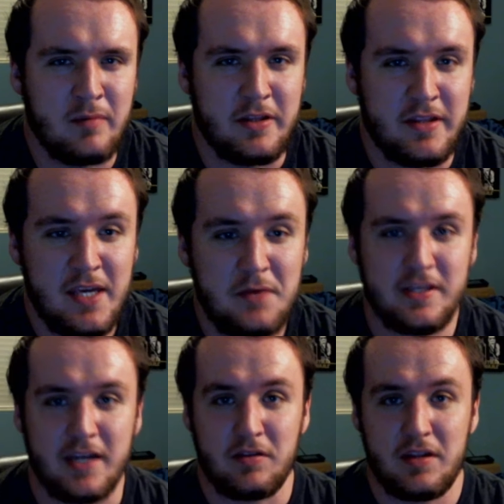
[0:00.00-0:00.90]
but he was
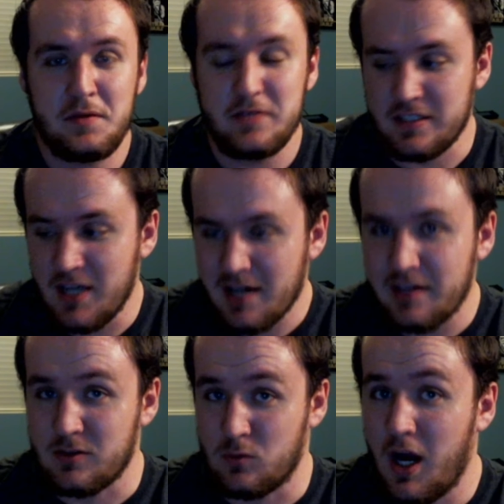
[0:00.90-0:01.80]
like
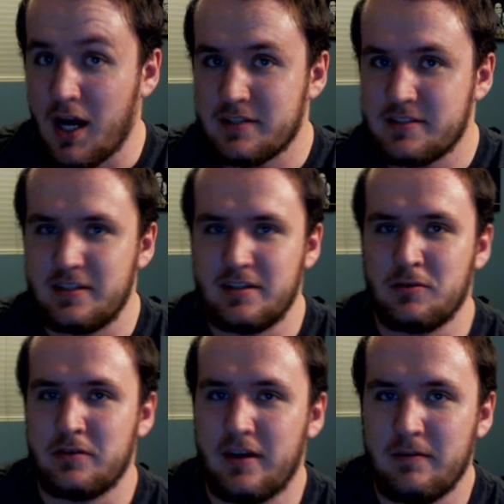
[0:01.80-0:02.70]
talking to rocks
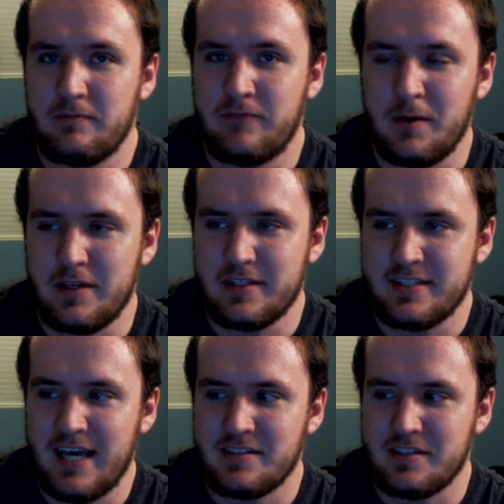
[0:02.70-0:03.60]
during the fight with the
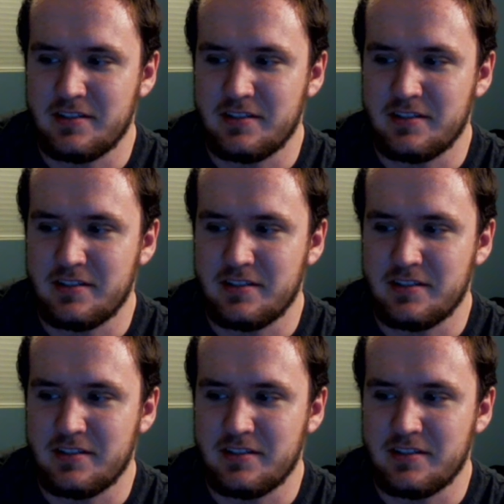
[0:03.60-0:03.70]
assassin.